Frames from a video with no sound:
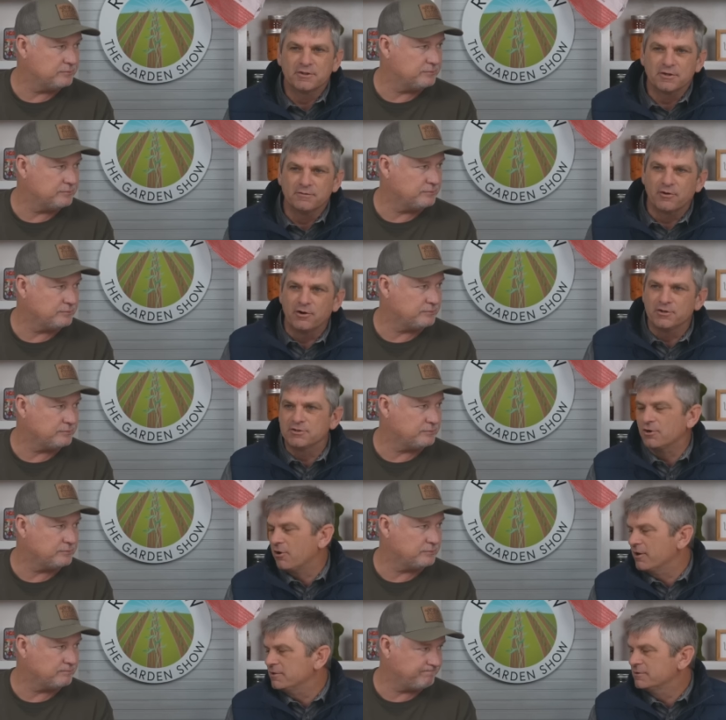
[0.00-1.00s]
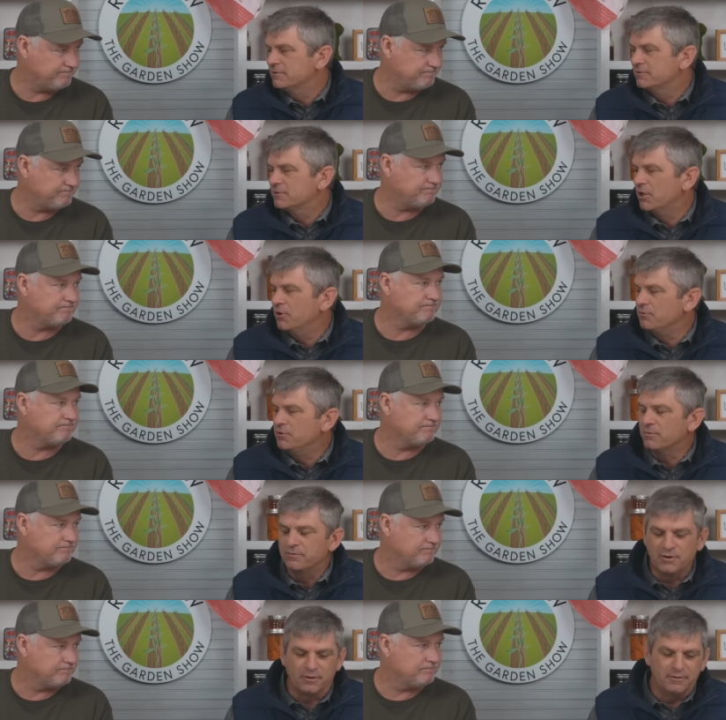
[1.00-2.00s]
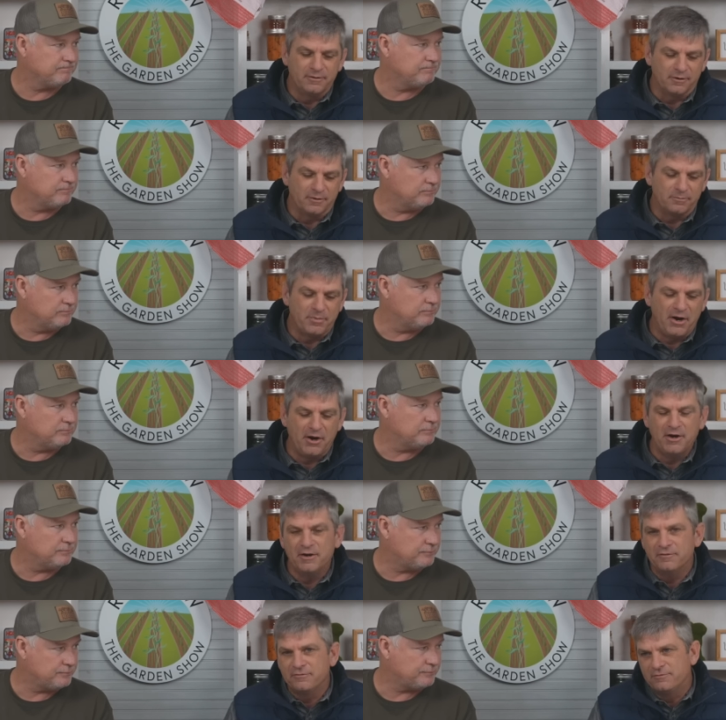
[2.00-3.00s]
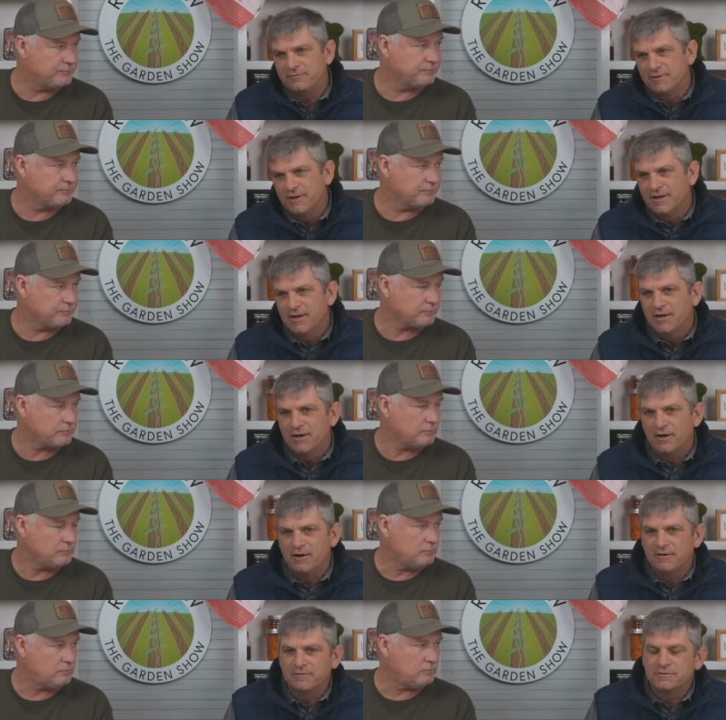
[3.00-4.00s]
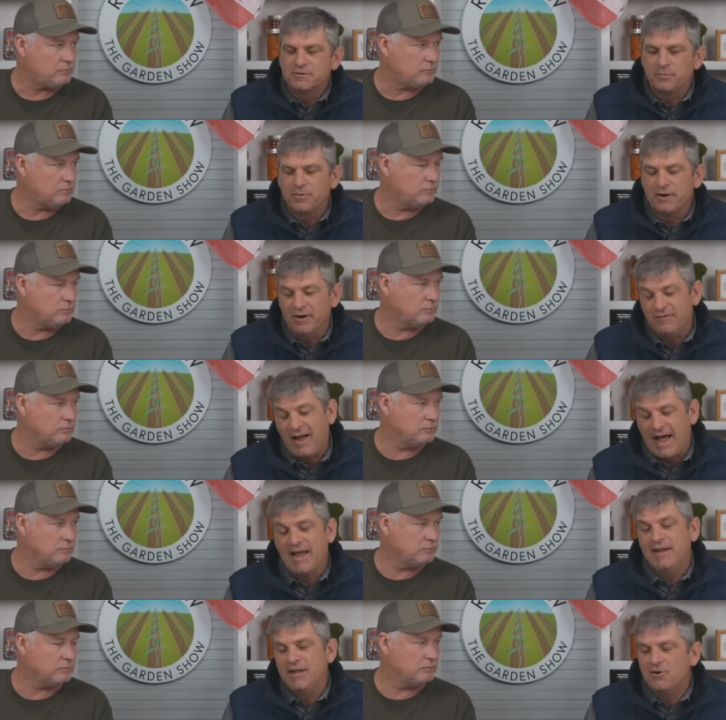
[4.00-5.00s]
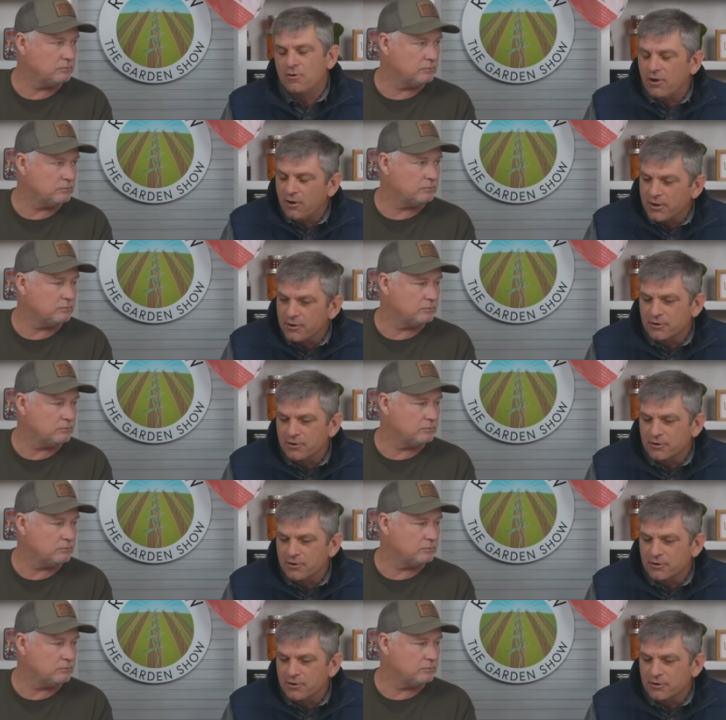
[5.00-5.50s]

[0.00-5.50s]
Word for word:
Speaker 1: to convert to starch. Mm -hmm. So your, your, your period of, of, of high eating quality or